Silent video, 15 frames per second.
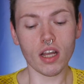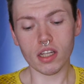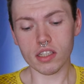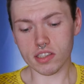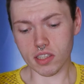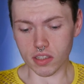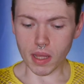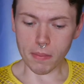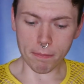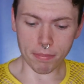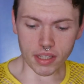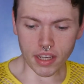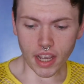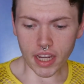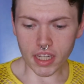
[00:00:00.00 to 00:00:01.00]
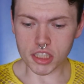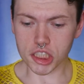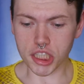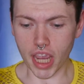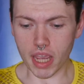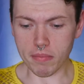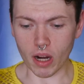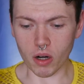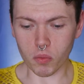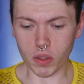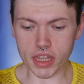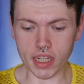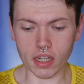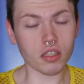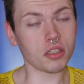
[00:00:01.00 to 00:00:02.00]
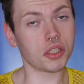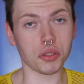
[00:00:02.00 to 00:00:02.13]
So then BH came out with their